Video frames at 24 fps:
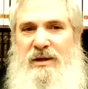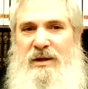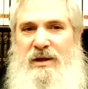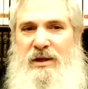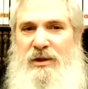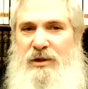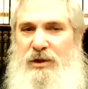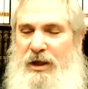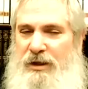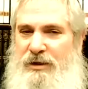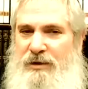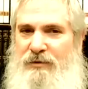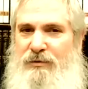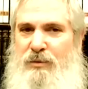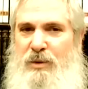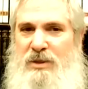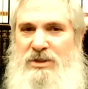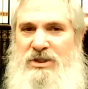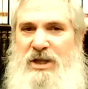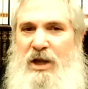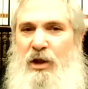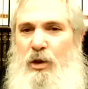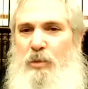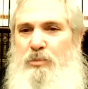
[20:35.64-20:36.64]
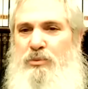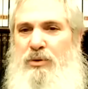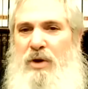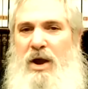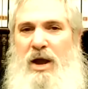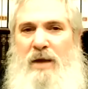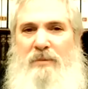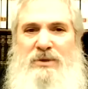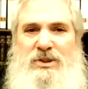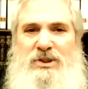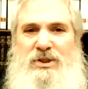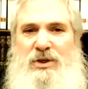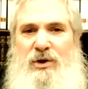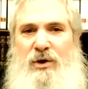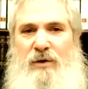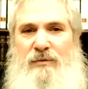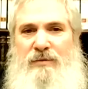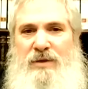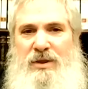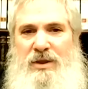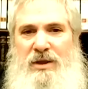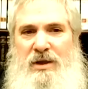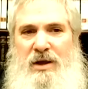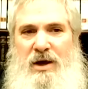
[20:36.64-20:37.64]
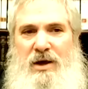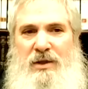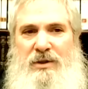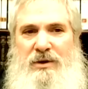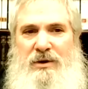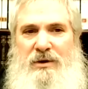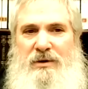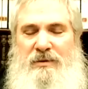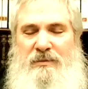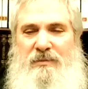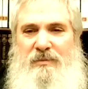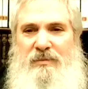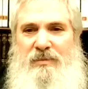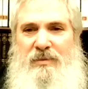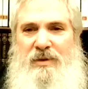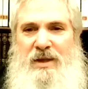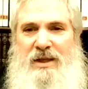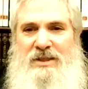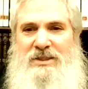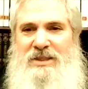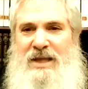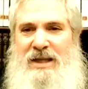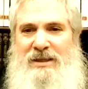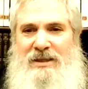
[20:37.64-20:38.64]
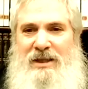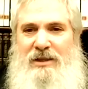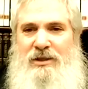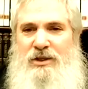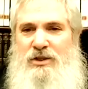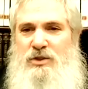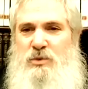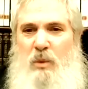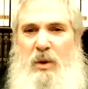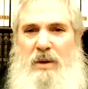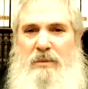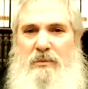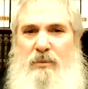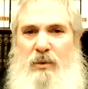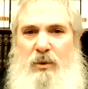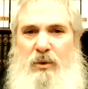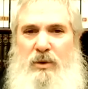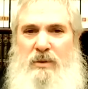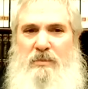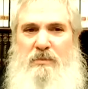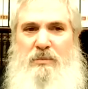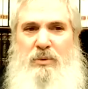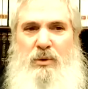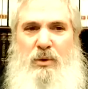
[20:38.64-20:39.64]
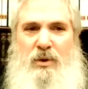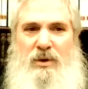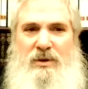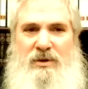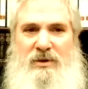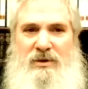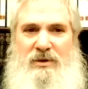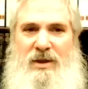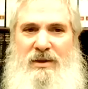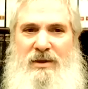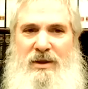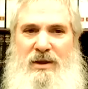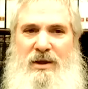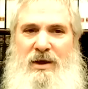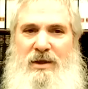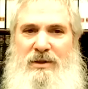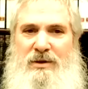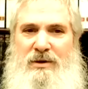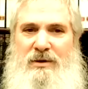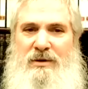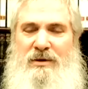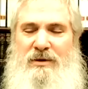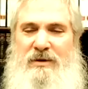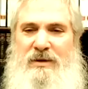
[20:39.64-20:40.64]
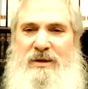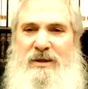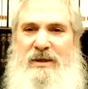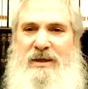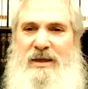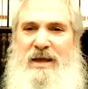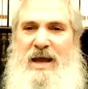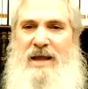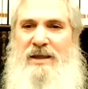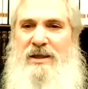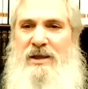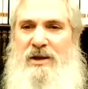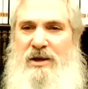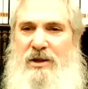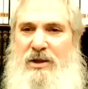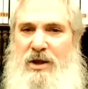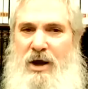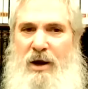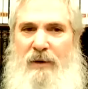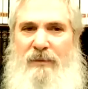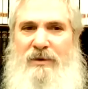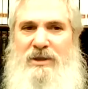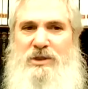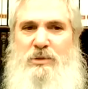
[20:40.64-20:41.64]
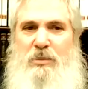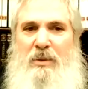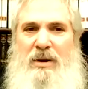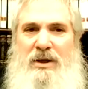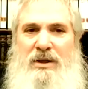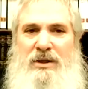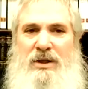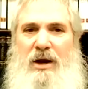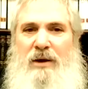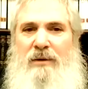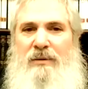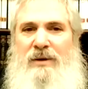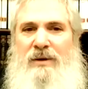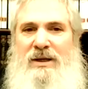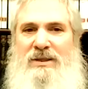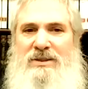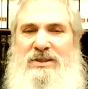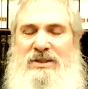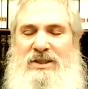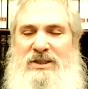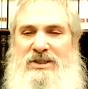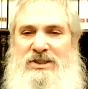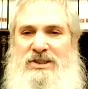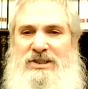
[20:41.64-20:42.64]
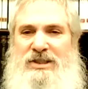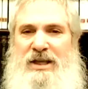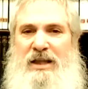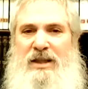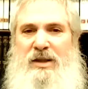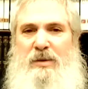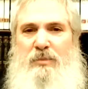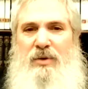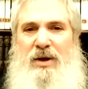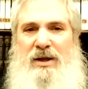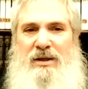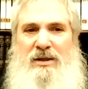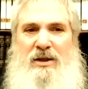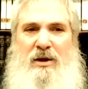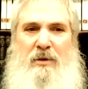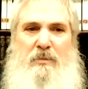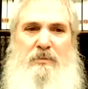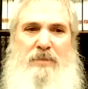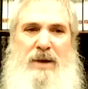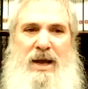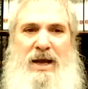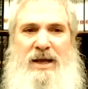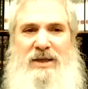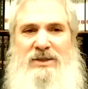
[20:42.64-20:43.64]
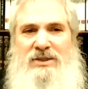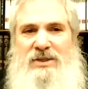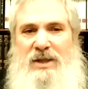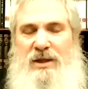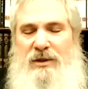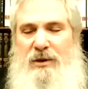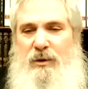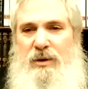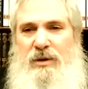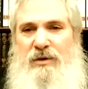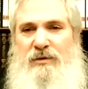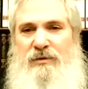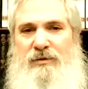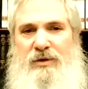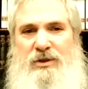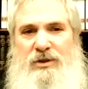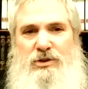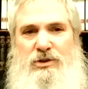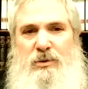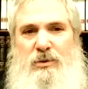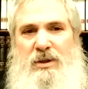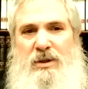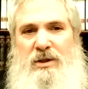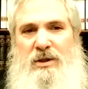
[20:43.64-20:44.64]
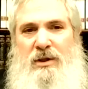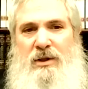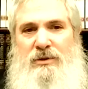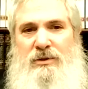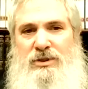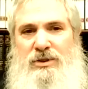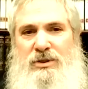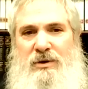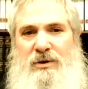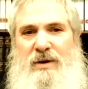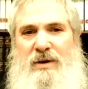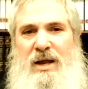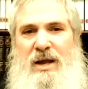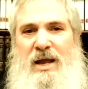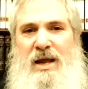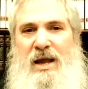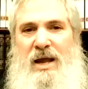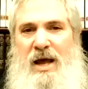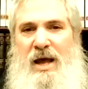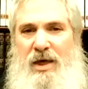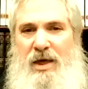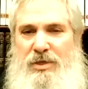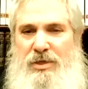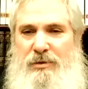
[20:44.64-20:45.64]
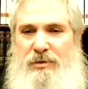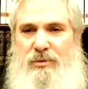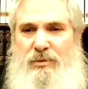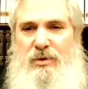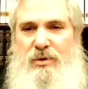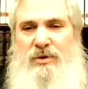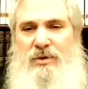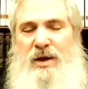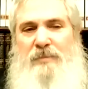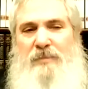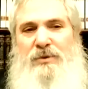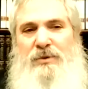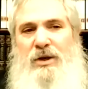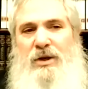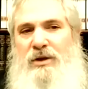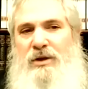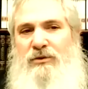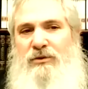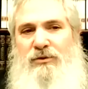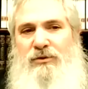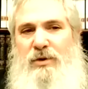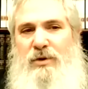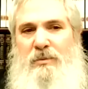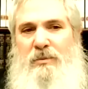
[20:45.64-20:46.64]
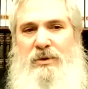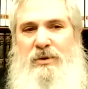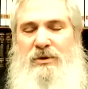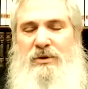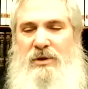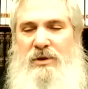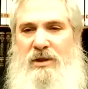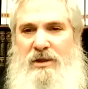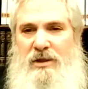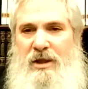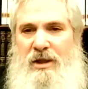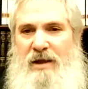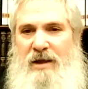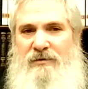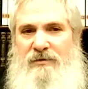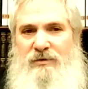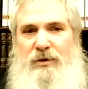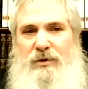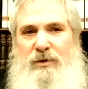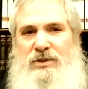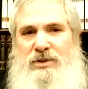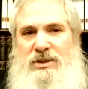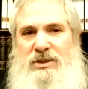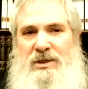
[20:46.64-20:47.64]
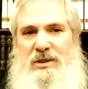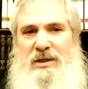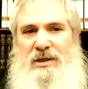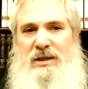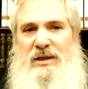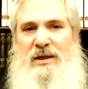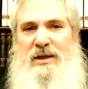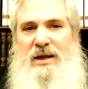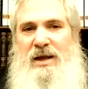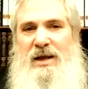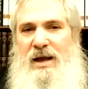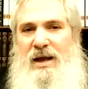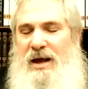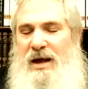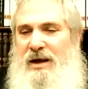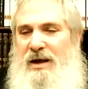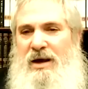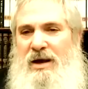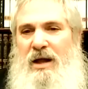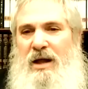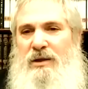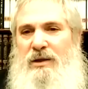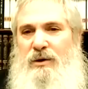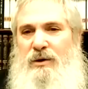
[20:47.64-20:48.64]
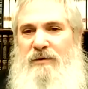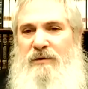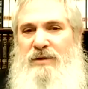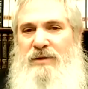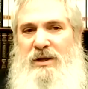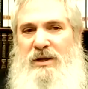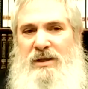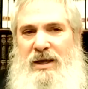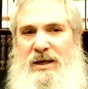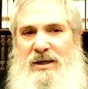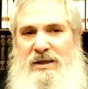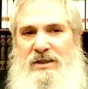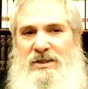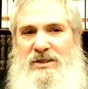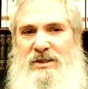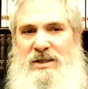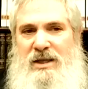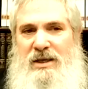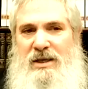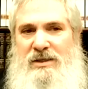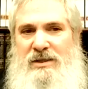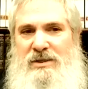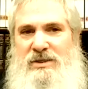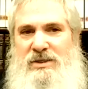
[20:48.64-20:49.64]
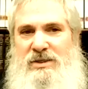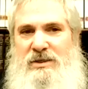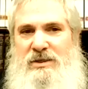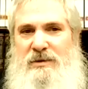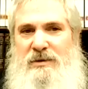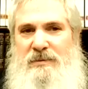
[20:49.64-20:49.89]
none of which held primacy over the other. It's not that there's one more important than the other. And it encouraged minorities to celebrate their past and their individual culture, and through them to contribute to the diversity and color of the United States.